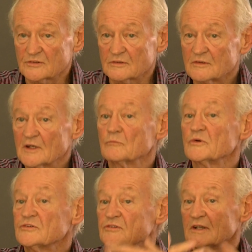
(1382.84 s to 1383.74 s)
it can we
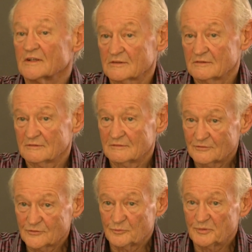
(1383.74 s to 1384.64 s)
sell it
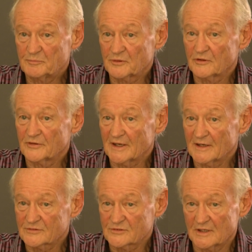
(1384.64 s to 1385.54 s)
to people on the
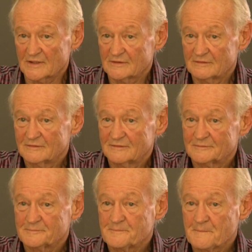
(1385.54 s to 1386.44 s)
outside.
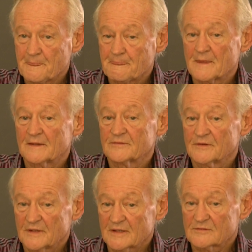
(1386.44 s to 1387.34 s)
So
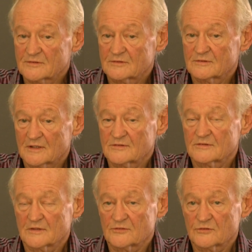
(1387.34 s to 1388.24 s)
that's
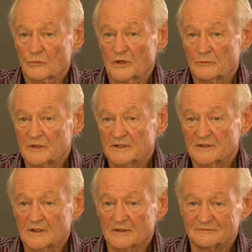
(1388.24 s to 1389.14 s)
the way we need to
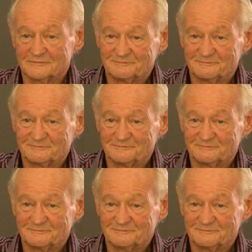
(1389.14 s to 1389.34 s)
go.